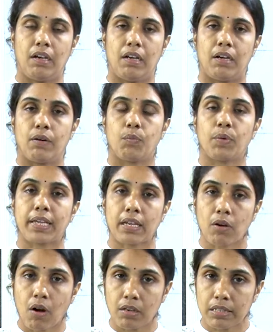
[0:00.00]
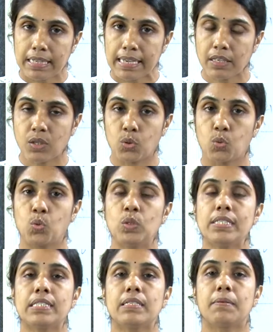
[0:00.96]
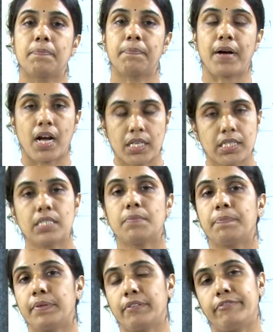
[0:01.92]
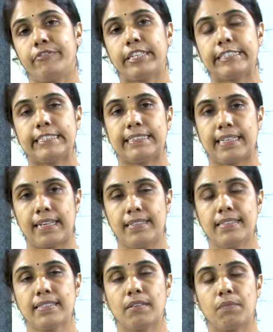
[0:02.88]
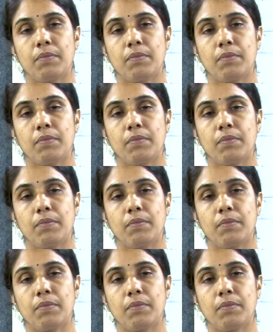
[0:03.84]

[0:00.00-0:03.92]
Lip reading: We can only use past perfect tense